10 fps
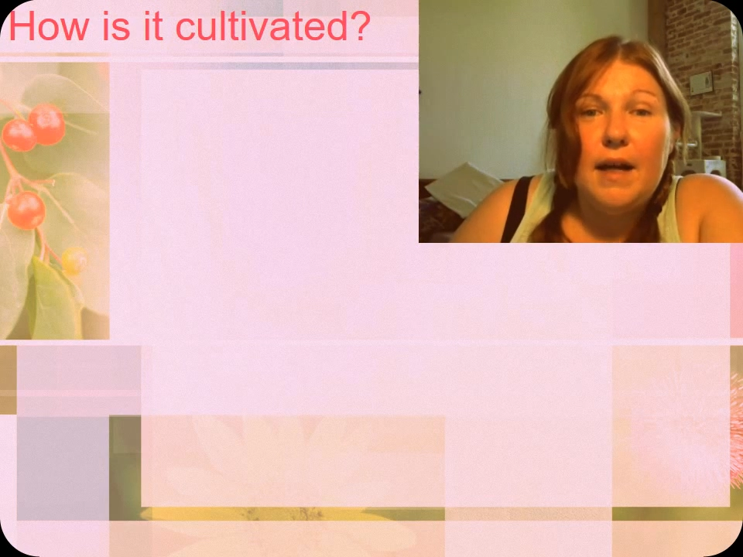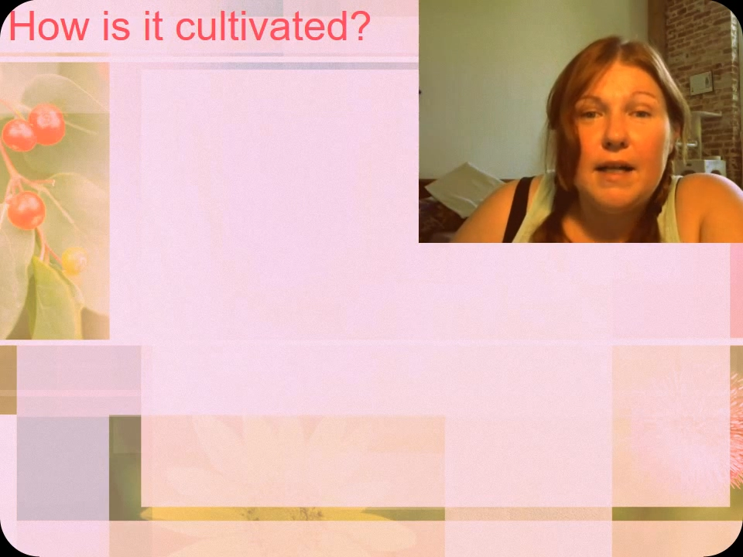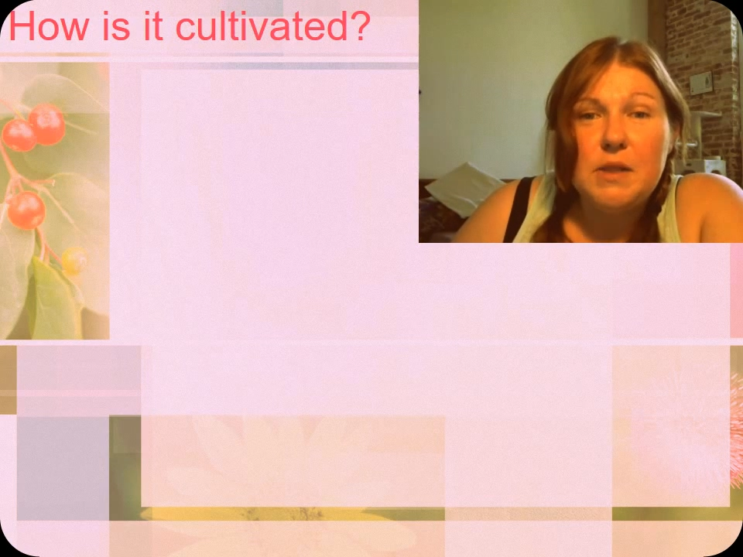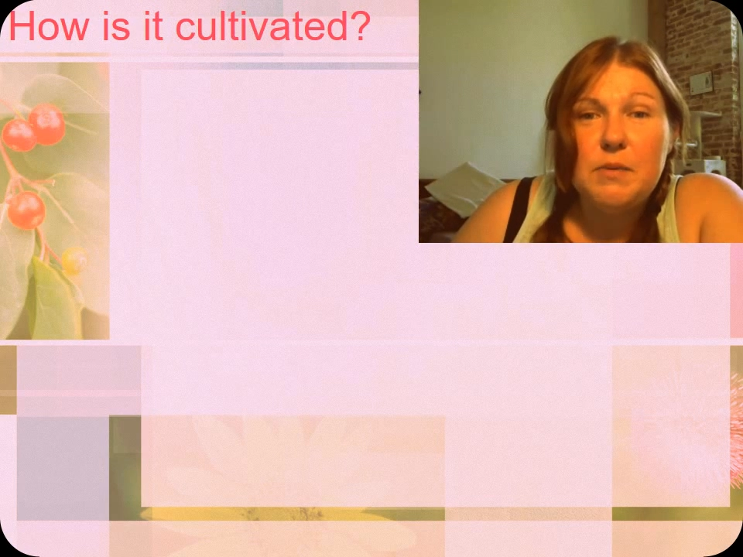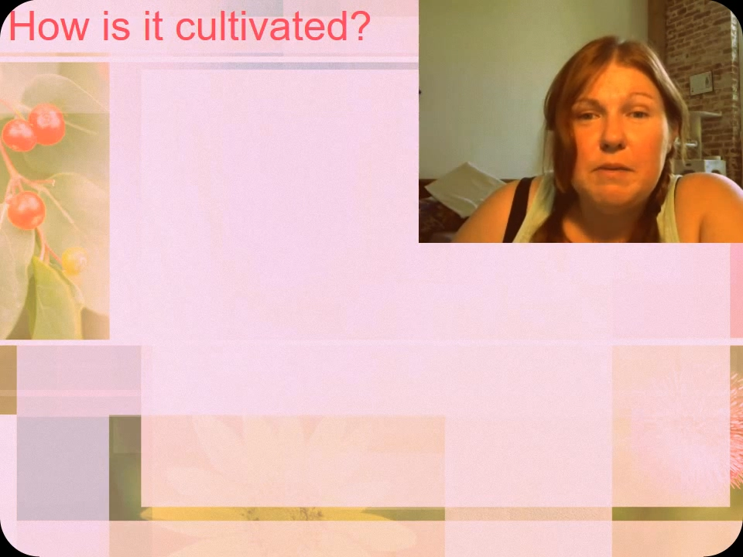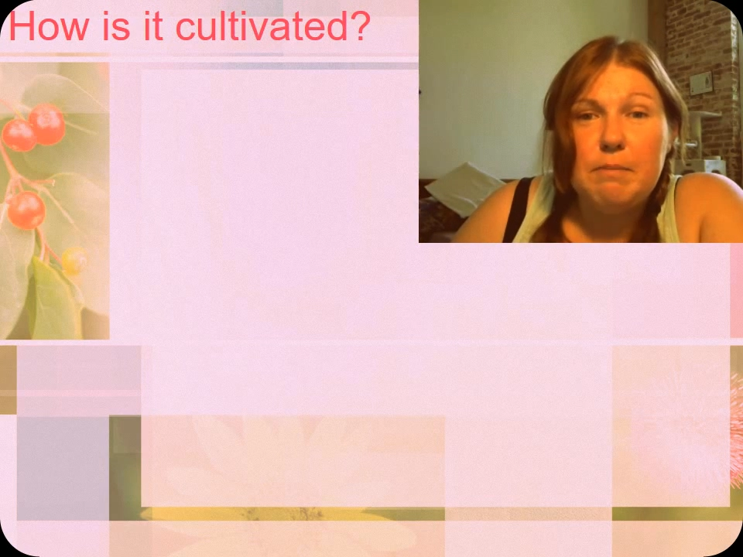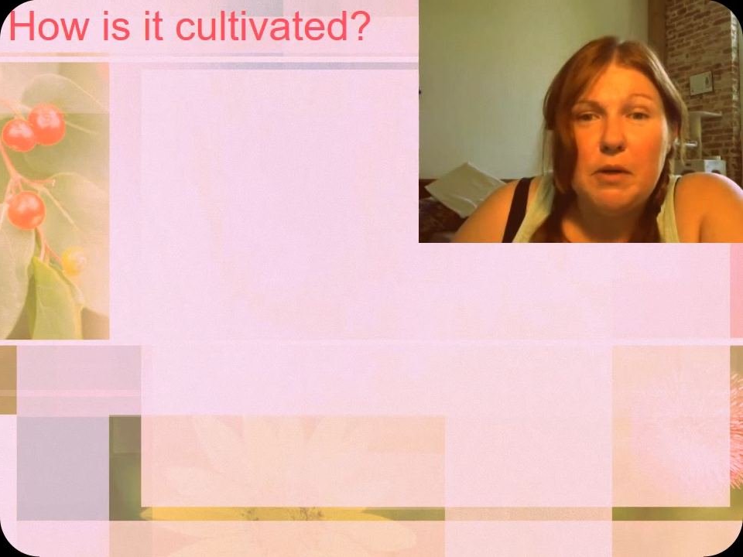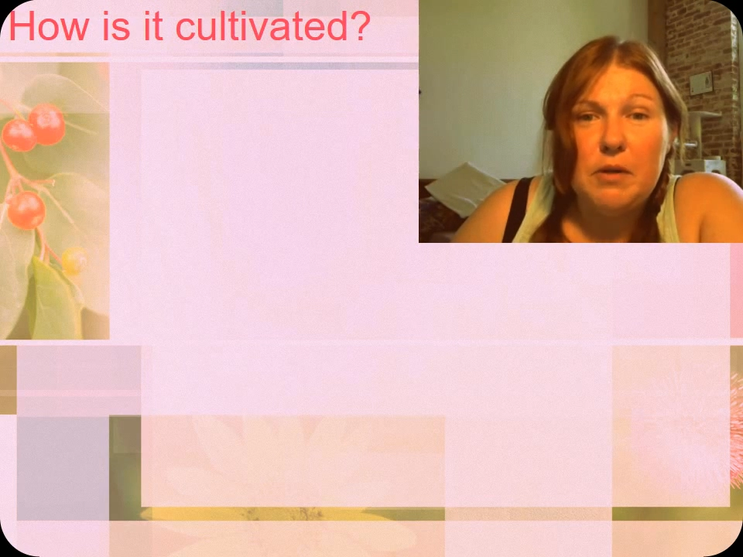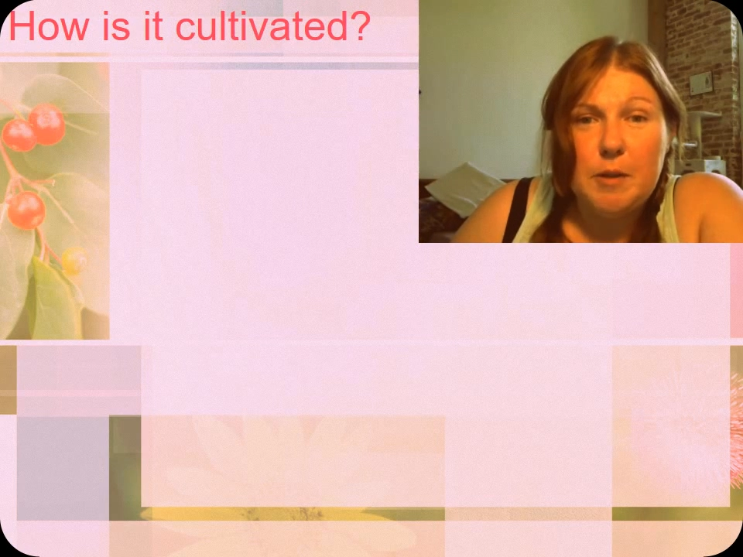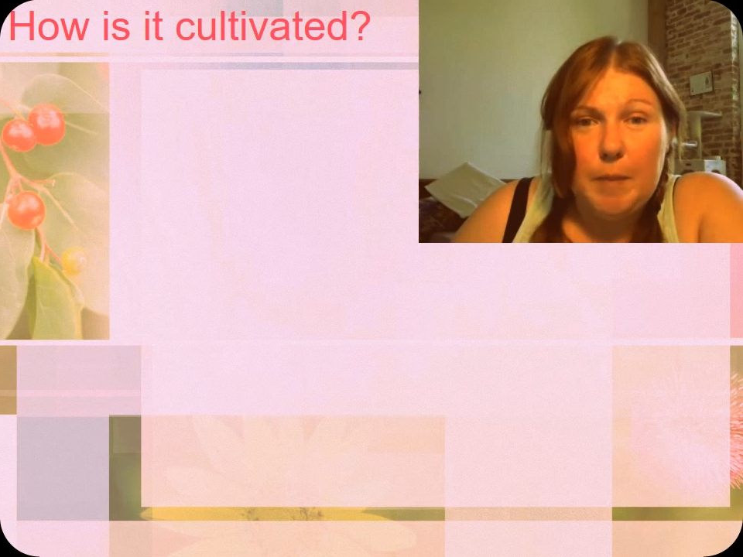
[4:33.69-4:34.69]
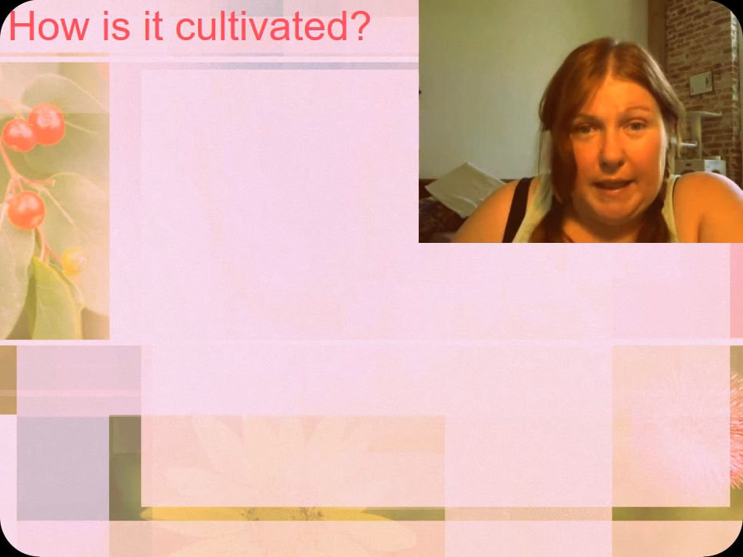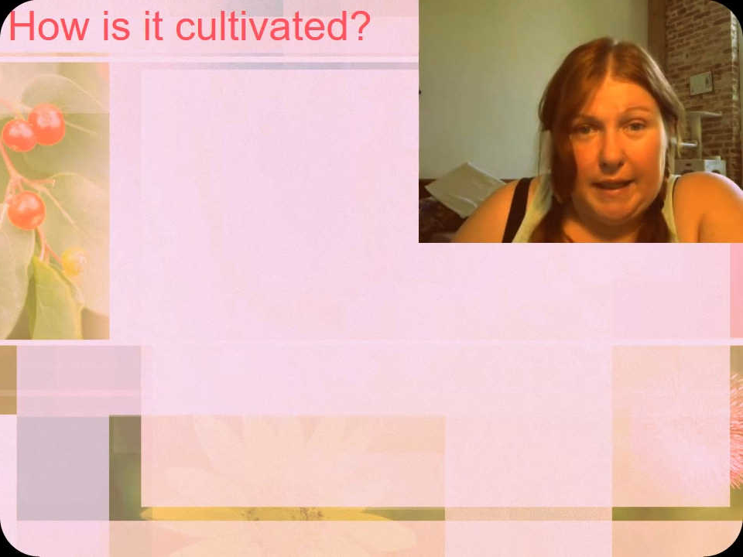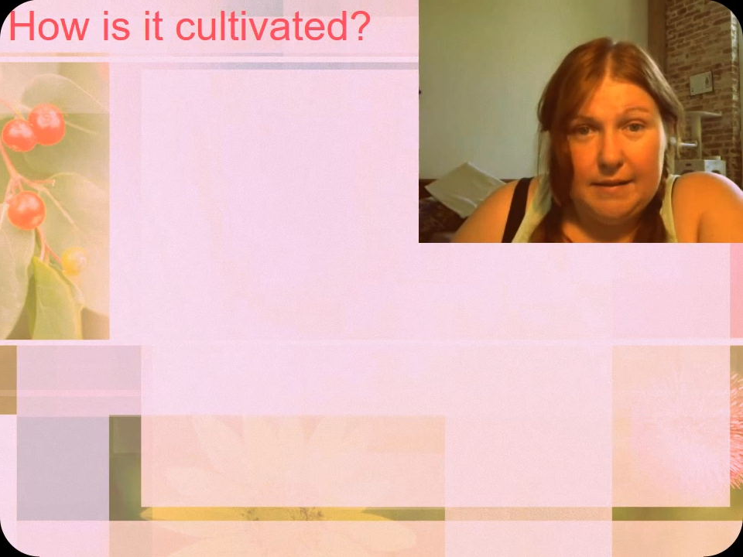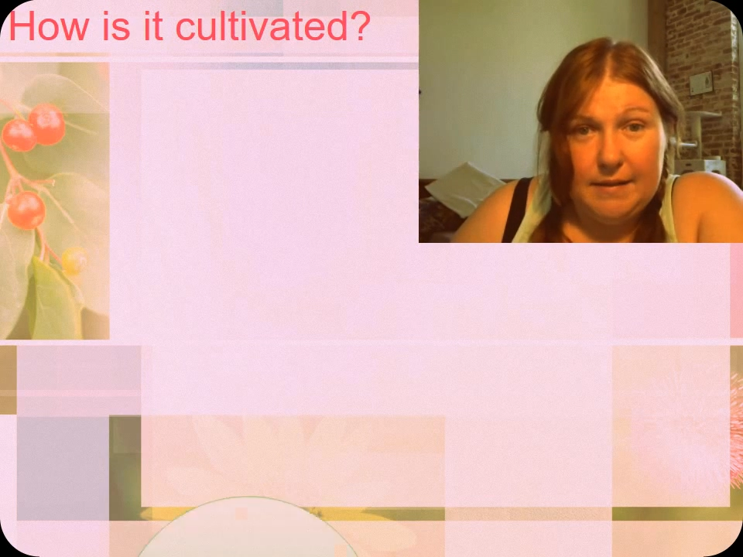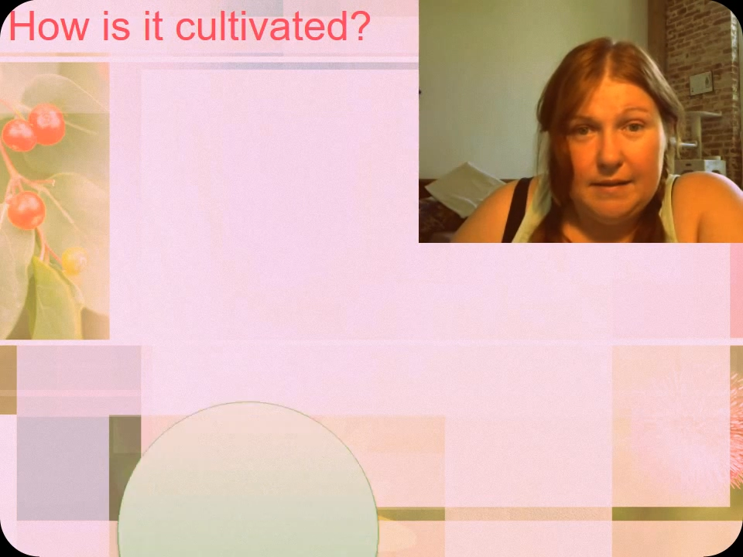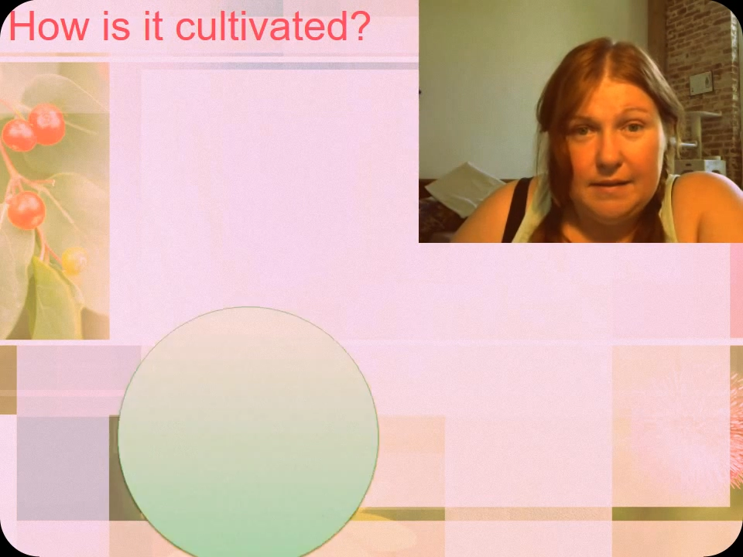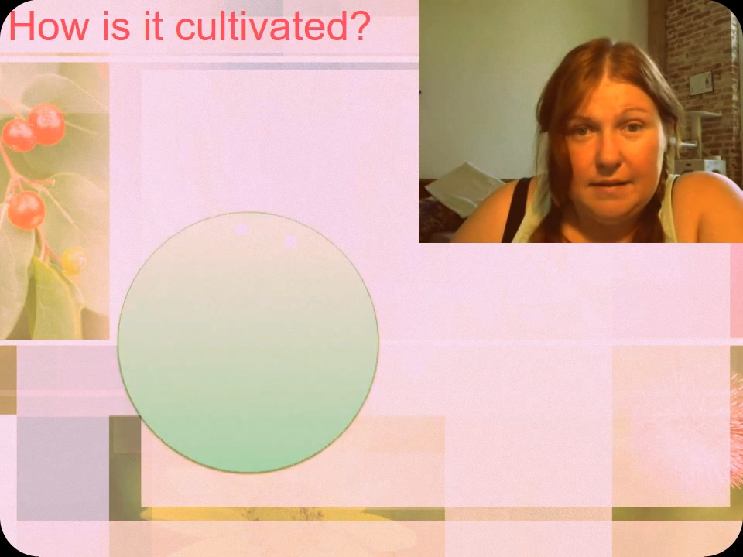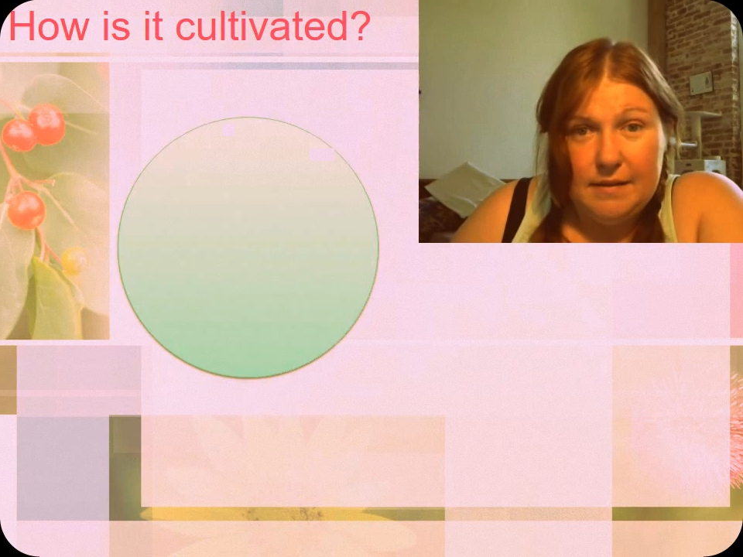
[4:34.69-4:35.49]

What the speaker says: As with most plants,